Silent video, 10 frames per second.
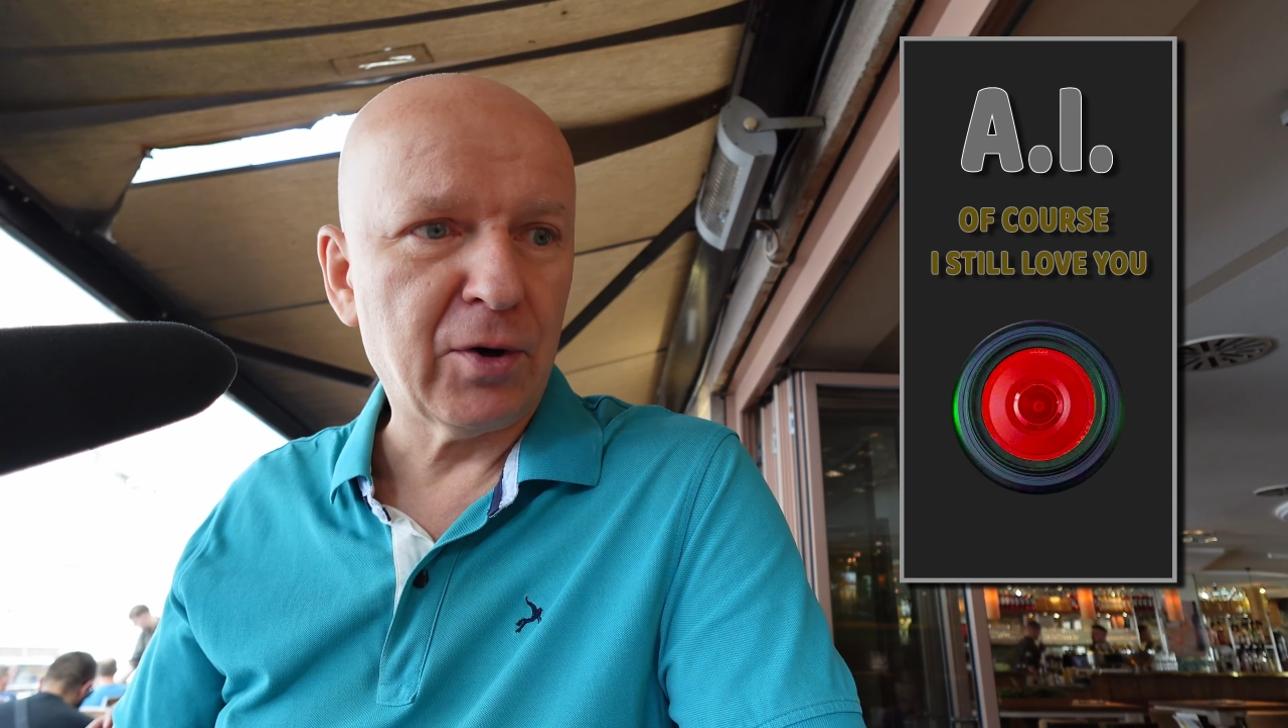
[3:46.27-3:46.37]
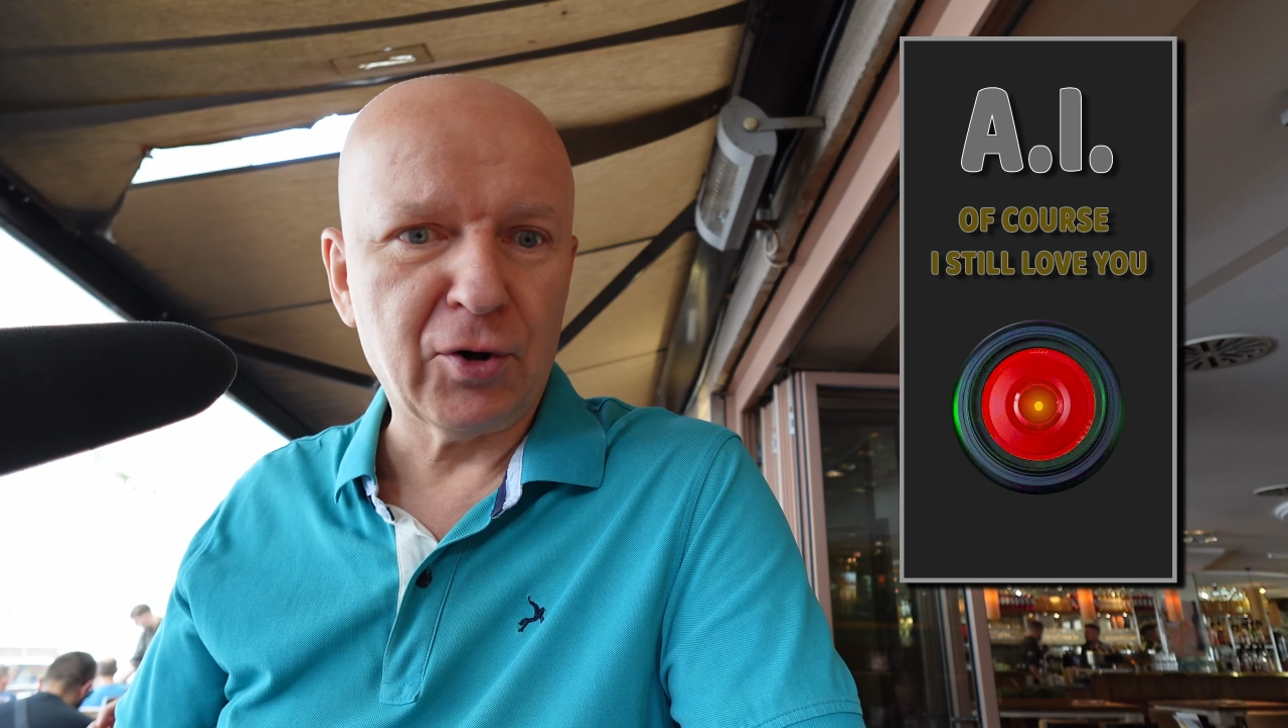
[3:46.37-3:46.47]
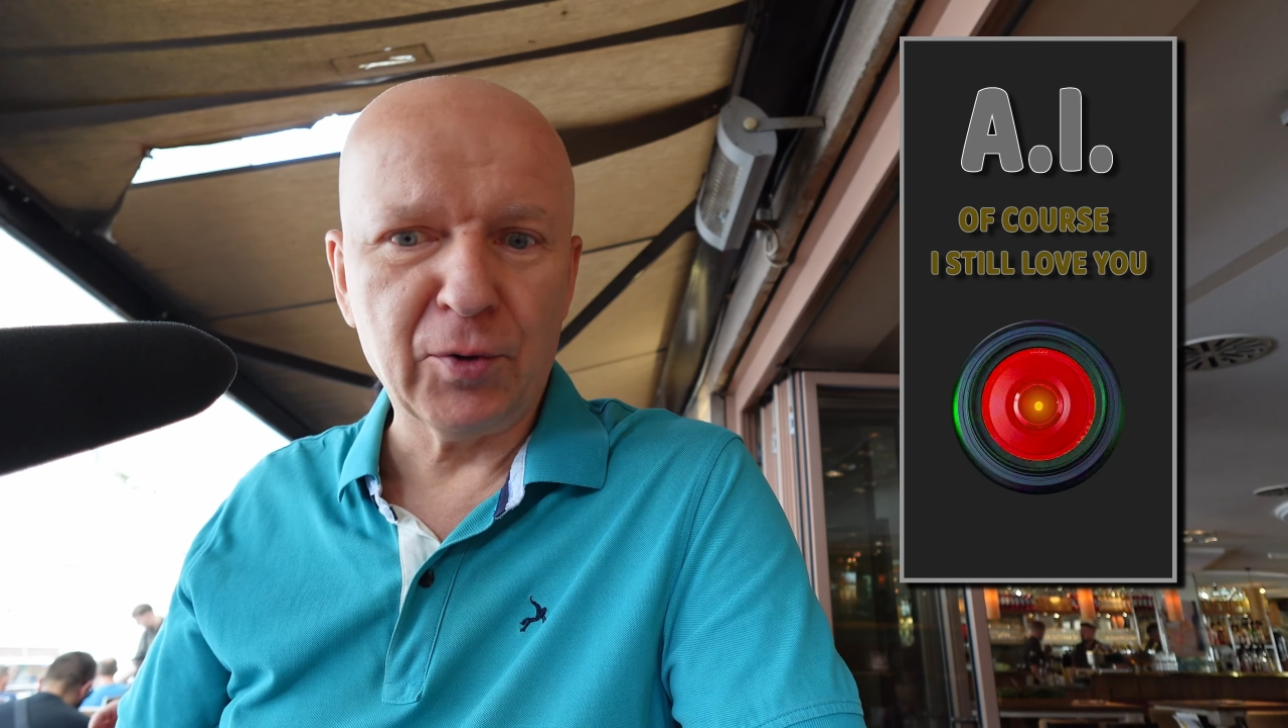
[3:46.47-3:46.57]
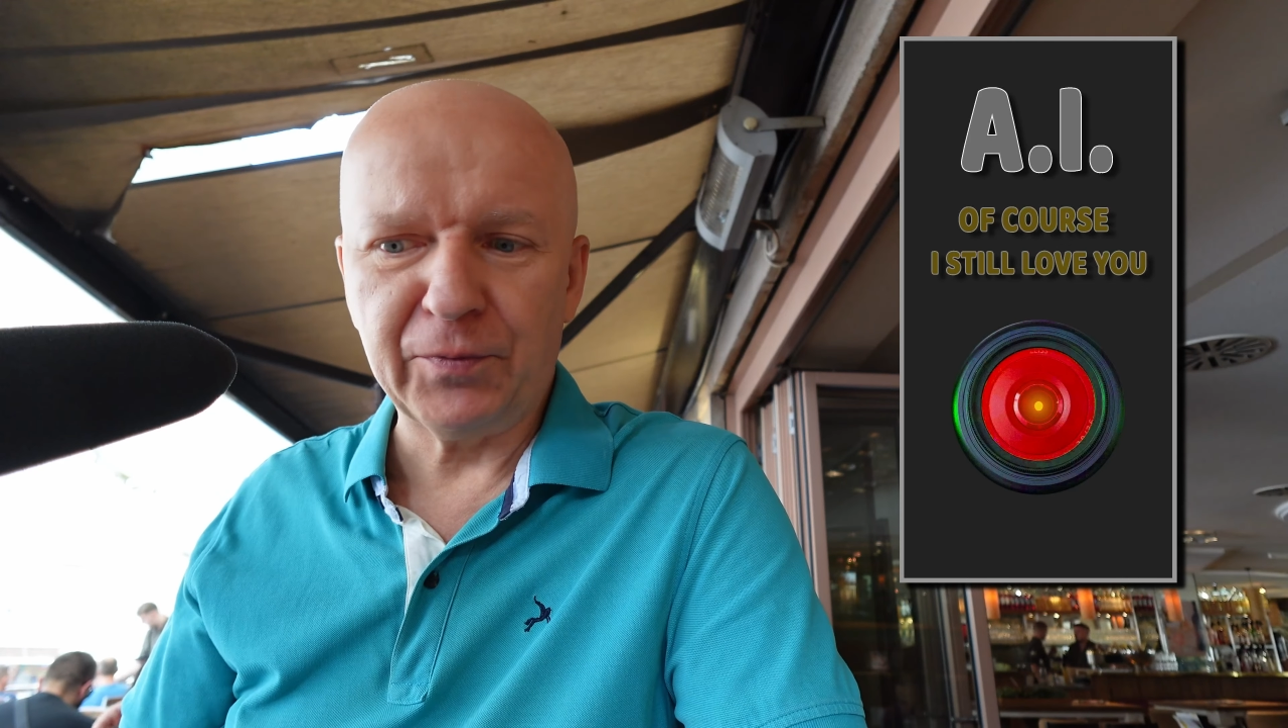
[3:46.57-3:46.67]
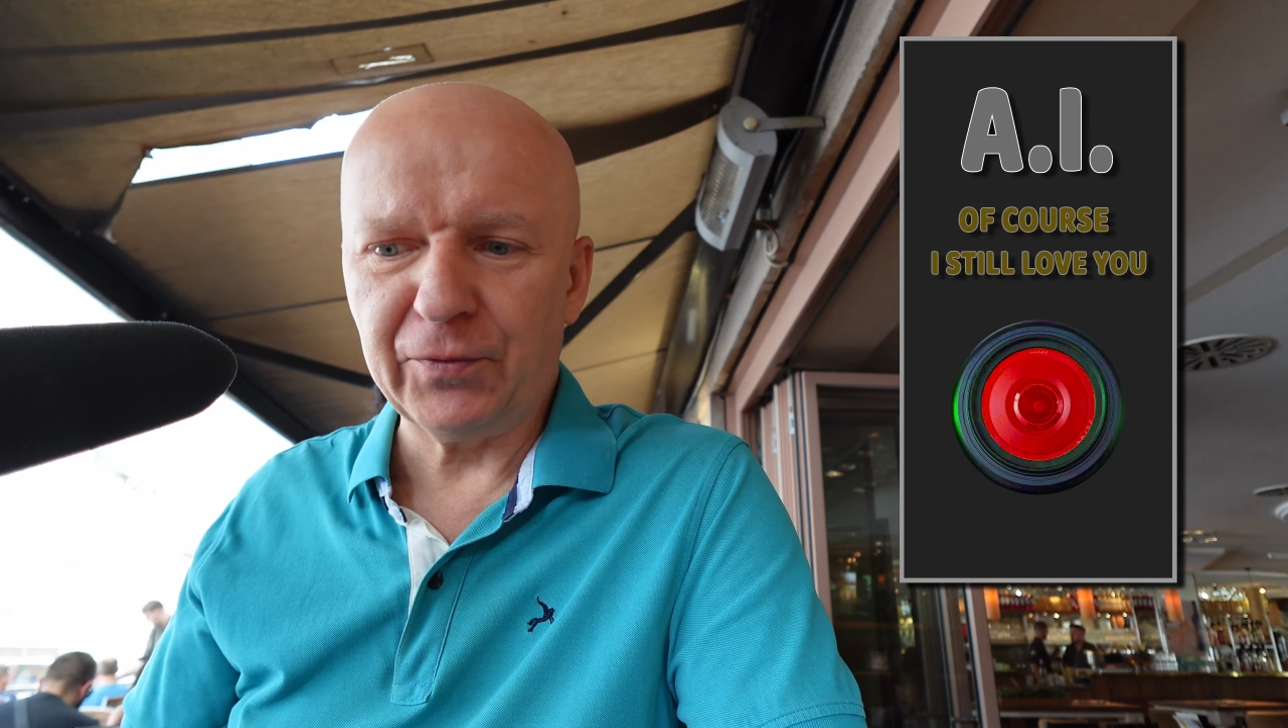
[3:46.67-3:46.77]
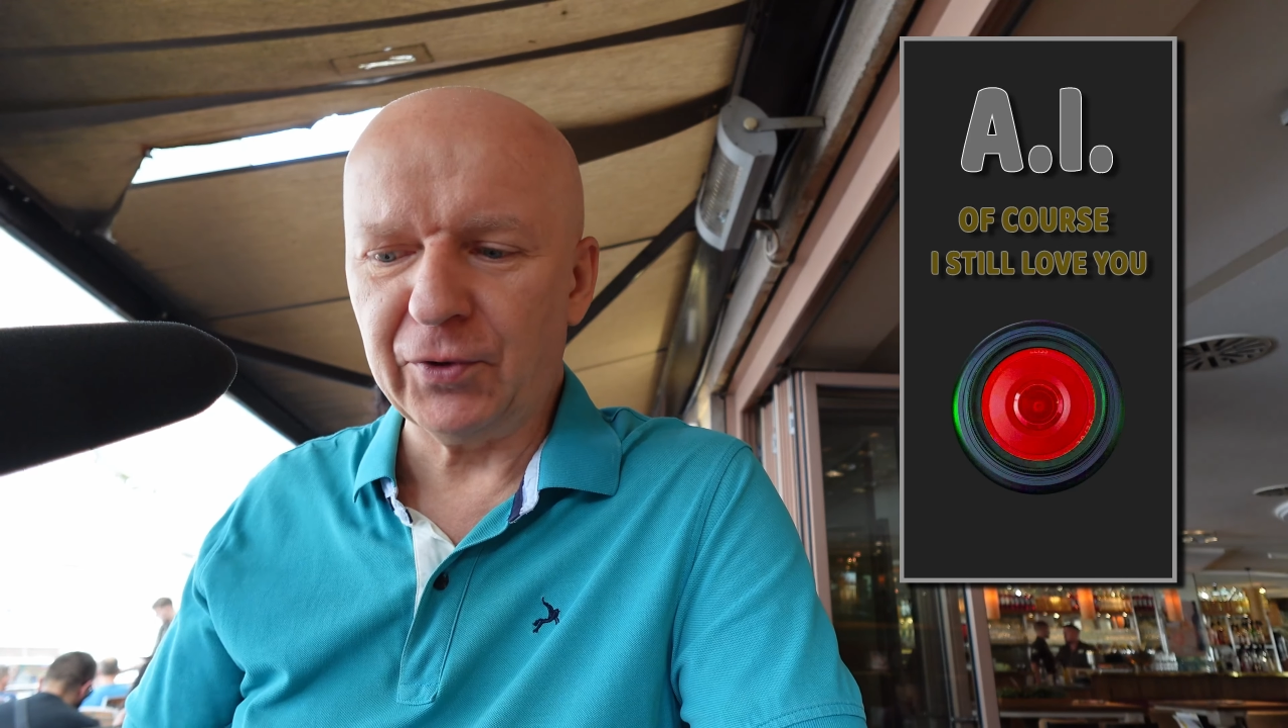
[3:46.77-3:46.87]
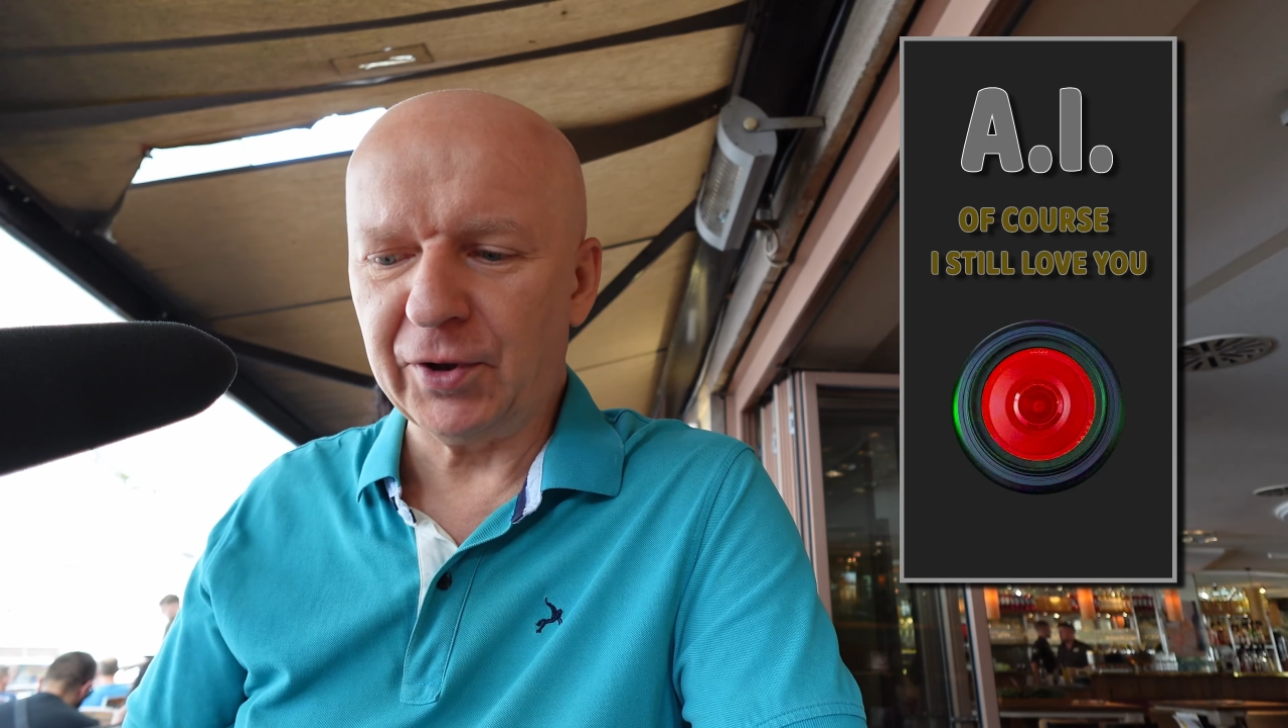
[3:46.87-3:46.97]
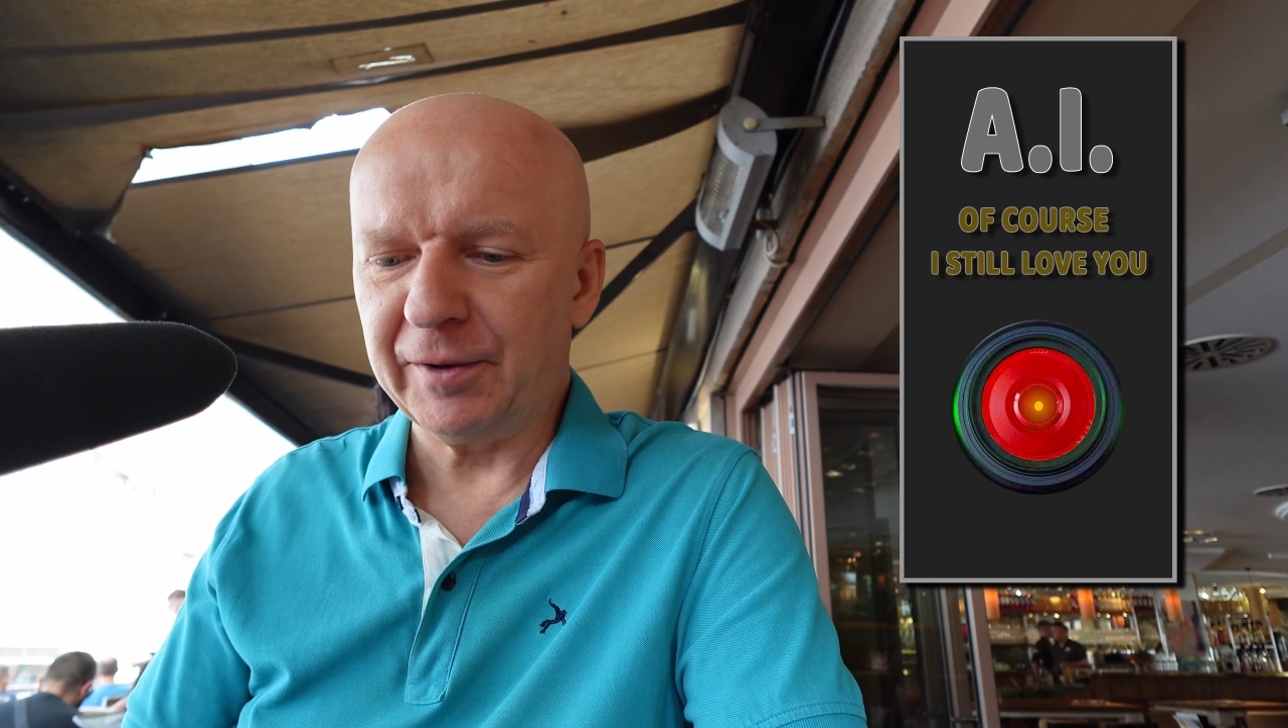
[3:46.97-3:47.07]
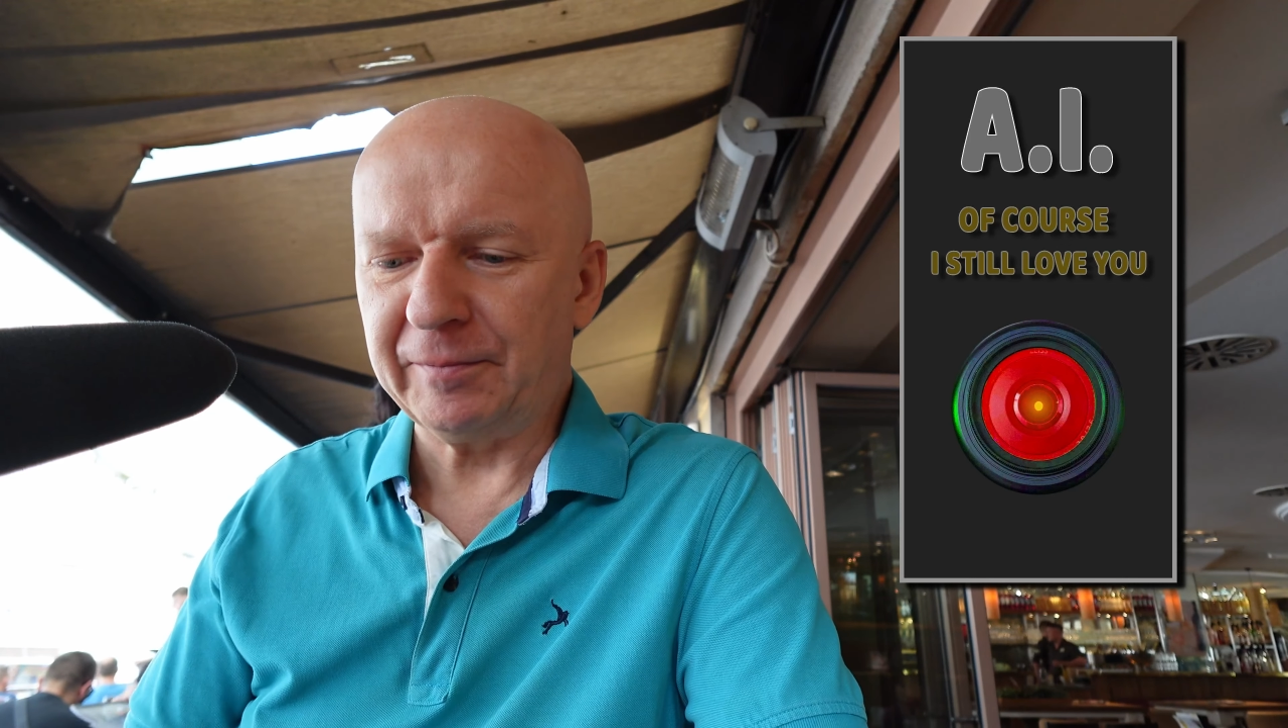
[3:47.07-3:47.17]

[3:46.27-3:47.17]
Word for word: Hopefully.